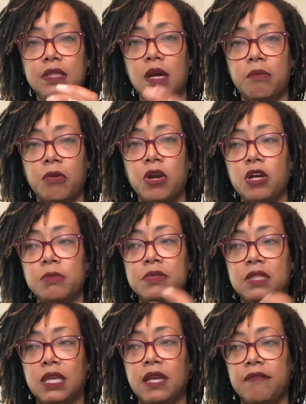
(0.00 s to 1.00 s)
herbs to
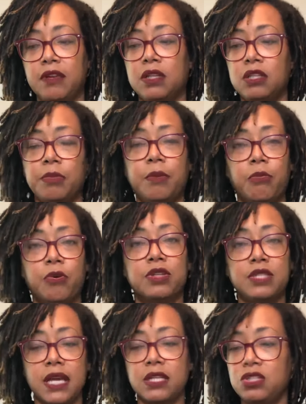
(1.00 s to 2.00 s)
give it a little bit more
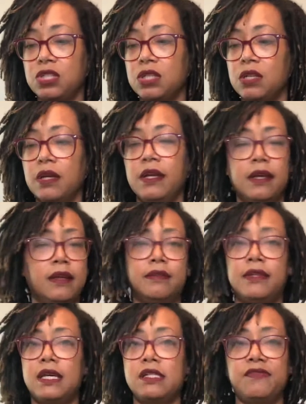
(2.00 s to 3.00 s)
texture,
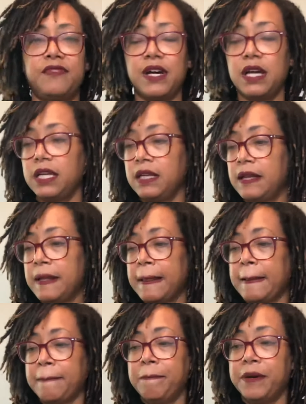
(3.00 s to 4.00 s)
that's fine.
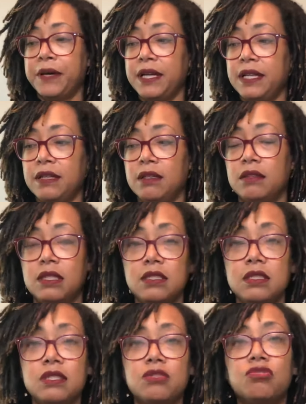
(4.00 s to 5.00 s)
But this
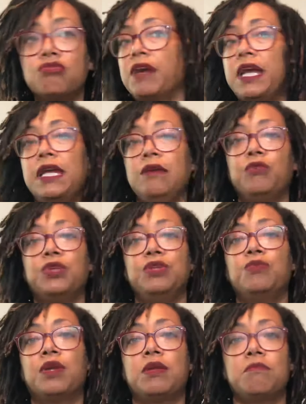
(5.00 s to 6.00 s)
is great when you
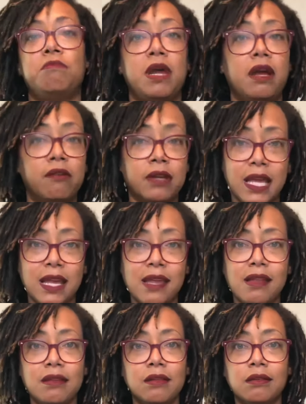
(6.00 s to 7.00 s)
want to marinate
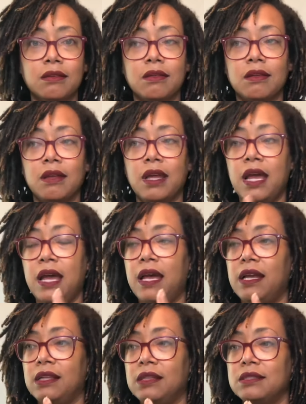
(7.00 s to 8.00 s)

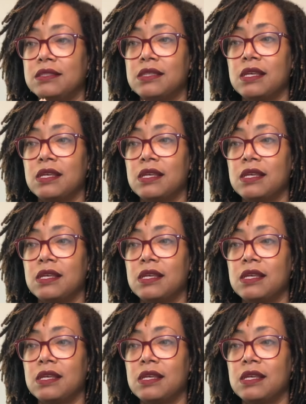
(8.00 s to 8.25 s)
and